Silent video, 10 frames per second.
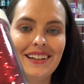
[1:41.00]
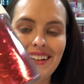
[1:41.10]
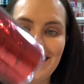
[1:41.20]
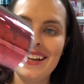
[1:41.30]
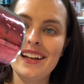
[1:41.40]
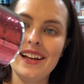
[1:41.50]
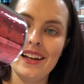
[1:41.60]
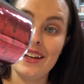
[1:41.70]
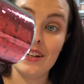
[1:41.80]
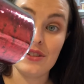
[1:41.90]

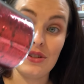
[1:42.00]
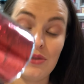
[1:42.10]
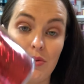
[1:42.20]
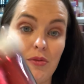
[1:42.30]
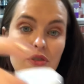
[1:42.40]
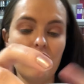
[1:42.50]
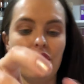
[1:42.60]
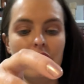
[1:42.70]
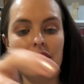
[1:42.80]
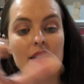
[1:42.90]
and it's super beautiful.
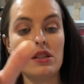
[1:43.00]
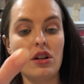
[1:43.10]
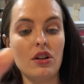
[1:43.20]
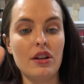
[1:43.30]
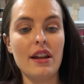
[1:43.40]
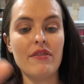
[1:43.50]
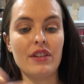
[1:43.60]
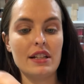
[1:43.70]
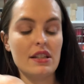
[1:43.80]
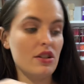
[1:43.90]
Anyways, it's called
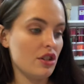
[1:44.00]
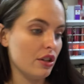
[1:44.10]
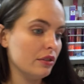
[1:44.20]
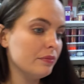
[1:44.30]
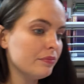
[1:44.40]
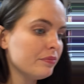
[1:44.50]
Netflix and Chill.